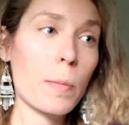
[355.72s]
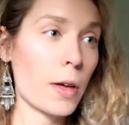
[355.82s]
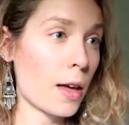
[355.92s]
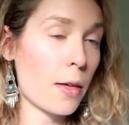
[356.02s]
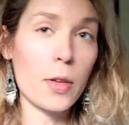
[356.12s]

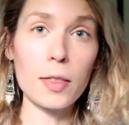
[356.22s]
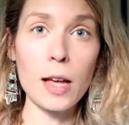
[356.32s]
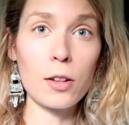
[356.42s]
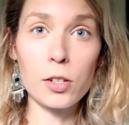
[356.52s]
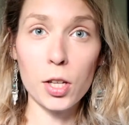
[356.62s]
But I think
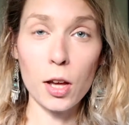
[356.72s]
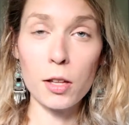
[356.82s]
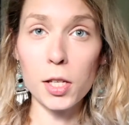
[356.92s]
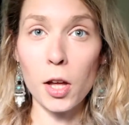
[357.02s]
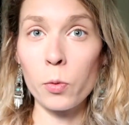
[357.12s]
that looks
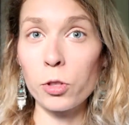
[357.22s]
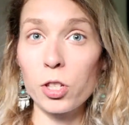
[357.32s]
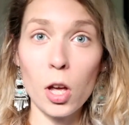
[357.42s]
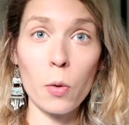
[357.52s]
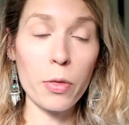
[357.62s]
good, so we'll
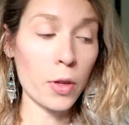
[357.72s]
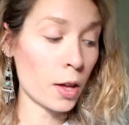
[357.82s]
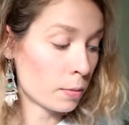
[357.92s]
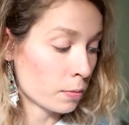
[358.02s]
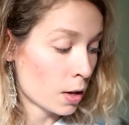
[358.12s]
just go with
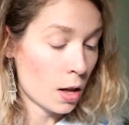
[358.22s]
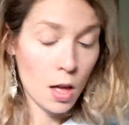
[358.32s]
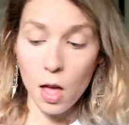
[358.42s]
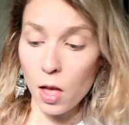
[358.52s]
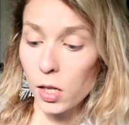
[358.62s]
it.
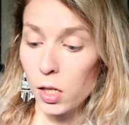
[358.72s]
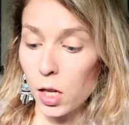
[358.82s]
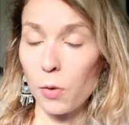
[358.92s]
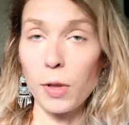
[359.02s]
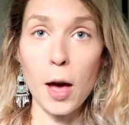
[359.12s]

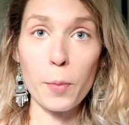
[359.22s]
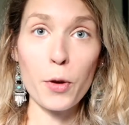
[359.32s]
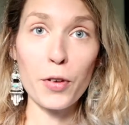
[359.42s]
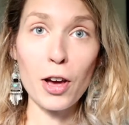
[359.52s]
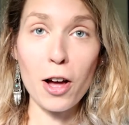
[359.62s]
So now
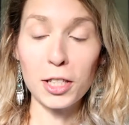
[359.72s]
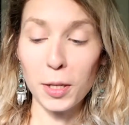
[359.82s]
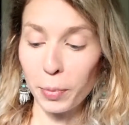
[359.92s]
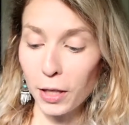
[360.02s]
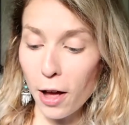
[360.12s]
moving on
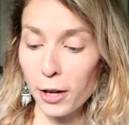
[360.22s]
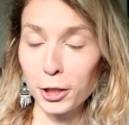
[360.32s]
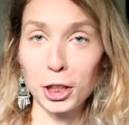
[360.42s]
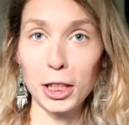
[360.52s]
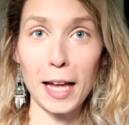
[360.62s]
to
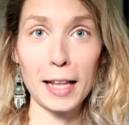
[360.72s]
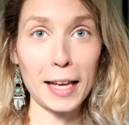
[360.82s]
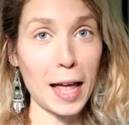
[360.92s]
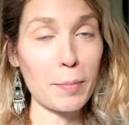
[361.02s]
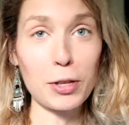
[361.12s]
blush, and
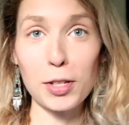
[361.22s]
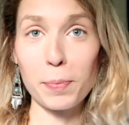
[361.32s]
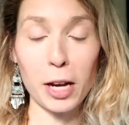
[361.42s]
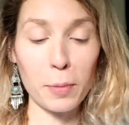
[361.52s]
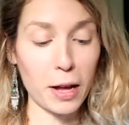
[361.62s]
again I'm
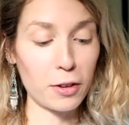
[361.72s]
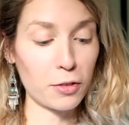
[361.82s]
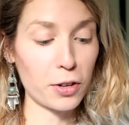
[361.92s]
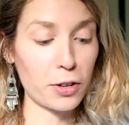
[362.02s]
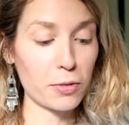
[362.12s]
using
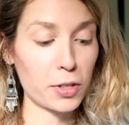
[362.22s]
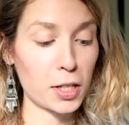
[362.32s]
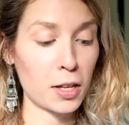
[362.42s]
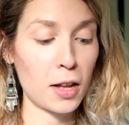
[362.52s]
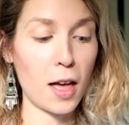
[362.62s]

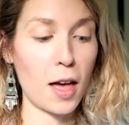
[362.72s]
BareMinerals